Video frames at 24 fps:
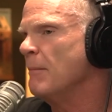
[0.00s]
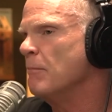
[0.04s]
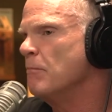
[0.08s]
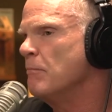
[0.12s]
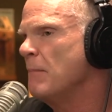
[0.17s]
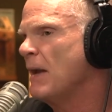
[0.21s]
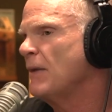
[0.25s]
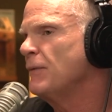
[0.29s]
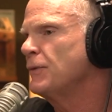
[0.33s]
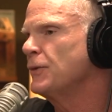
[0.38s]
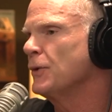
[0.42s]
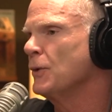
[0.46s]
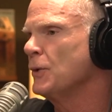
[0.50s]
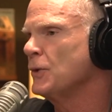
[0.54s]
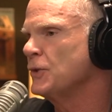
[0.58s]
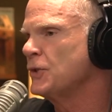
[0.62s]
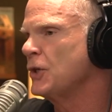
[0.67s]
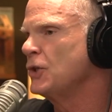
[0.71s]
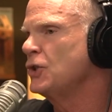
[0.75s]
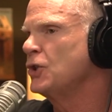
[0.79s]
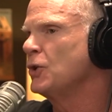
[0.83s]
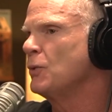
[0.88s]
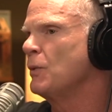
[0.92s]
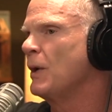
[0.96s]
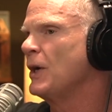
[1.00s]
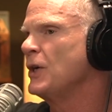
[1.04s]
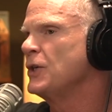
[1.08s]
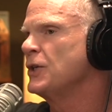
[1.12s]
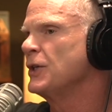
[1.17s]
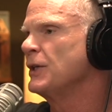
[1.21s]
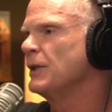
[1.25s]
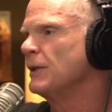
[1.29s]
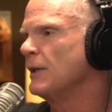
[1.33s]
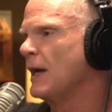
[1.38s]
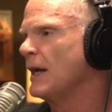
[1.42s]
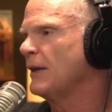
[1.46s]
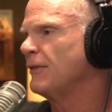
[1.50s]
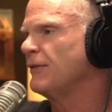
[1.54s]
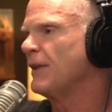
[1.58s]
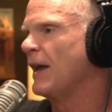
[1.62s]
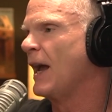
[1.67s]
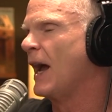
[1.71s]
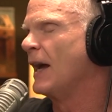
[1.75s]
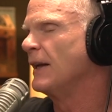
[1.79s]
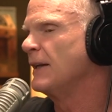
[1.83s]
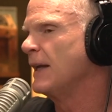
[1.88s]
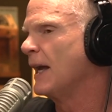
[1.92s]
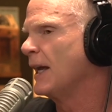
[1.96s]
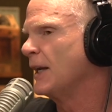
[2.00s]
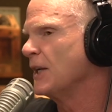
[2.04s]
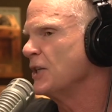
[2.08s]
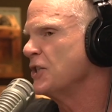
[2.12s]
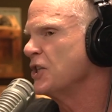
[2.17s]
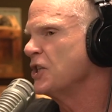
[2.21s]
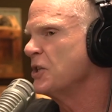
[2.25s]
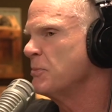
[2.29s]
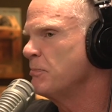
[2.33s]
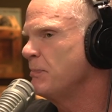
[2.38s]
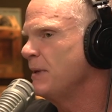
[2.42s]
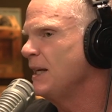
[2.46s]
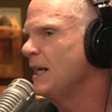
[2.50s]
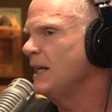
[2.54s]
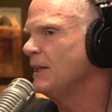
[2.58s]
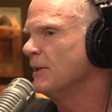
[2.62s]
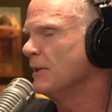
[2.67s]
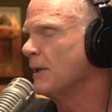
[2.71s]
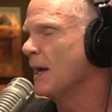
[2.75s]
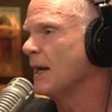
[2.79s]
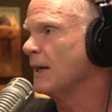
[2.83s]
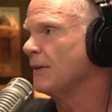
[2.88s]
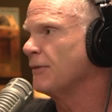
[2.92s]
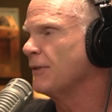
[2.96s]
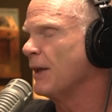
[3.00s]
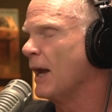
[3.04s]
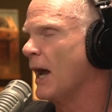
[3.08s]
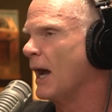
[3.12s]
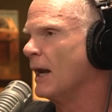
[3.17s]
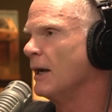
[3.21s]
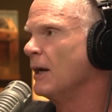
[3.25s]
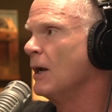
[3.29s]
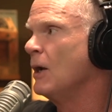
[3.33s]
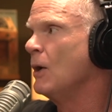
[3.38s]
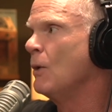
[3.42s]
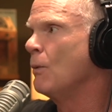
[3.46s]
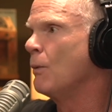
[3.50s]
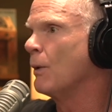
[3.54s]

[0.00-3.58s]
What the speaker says: mental situation like that, at a speed like that,